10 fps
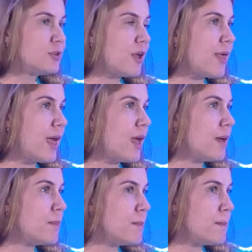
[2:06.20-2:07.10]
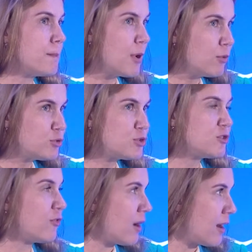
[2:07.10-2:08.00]
the most
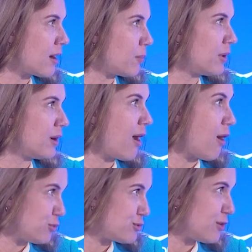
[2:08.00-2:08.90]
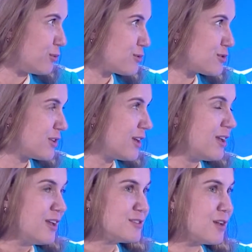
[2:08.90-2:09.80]
vulnerable households.
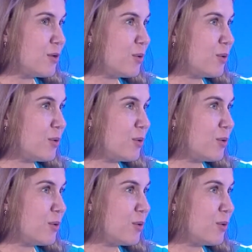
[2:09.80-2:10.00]
So